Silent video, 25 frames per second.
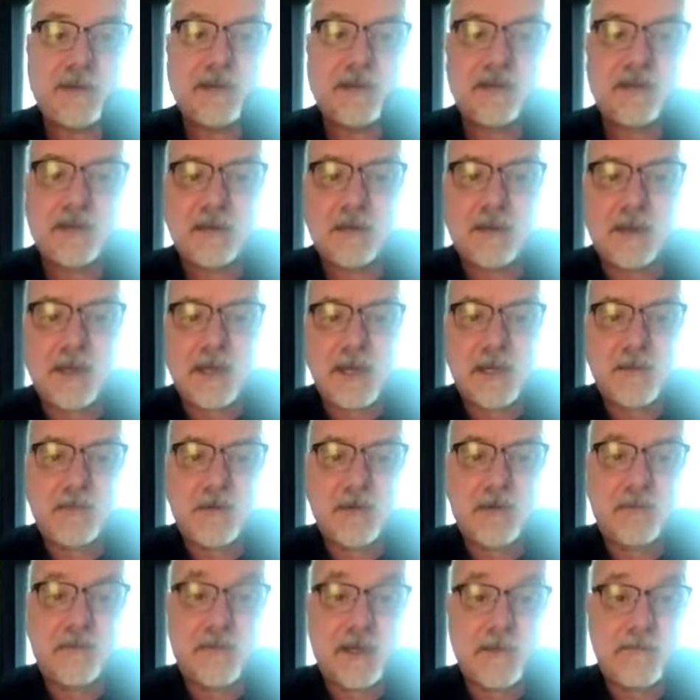doesn't align
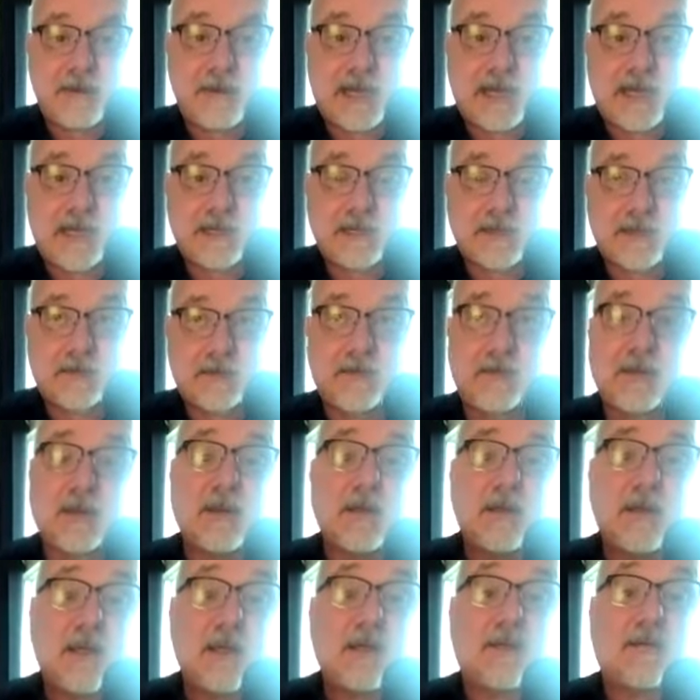with my passions,
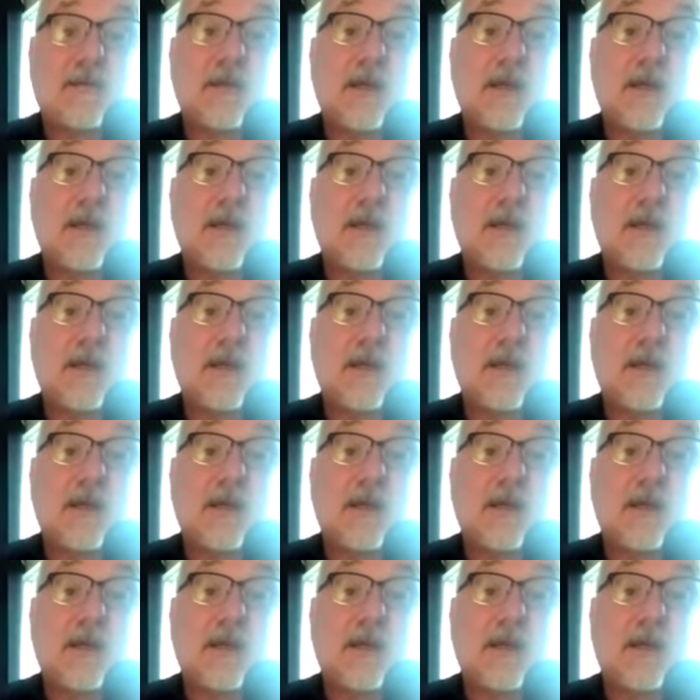it's